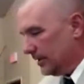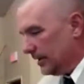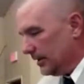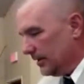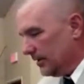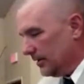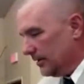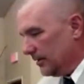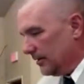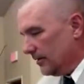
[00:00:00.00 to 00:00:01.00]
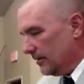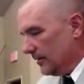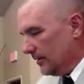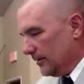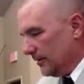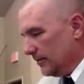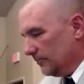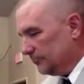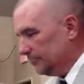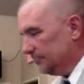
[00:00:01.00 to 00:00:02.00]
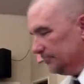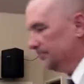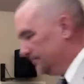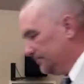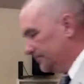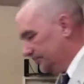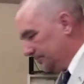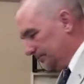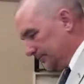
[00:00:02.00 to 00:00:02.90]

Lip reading: (no one is talking)